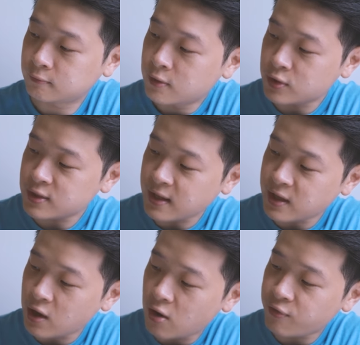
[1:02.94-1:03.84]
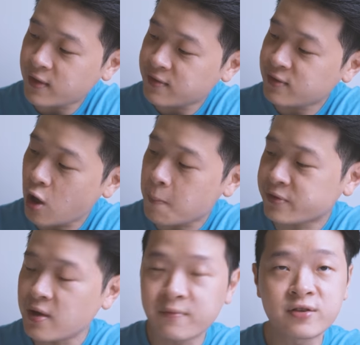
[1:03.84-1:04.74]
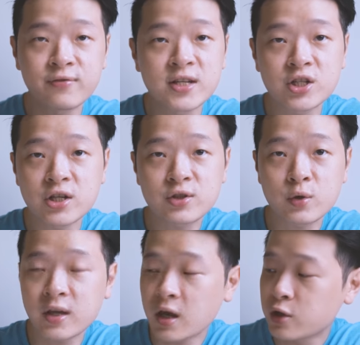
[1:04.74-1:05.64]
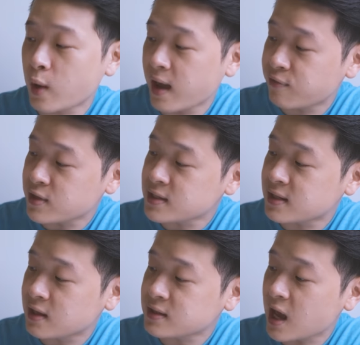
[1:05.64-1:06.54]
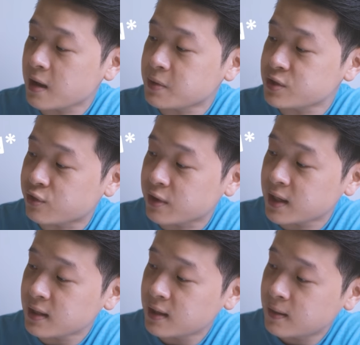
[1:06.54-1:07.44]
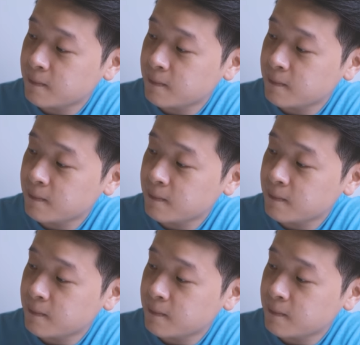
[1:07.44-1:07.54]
So starting off, let's talk about some of its features. So here you have is the timer screen.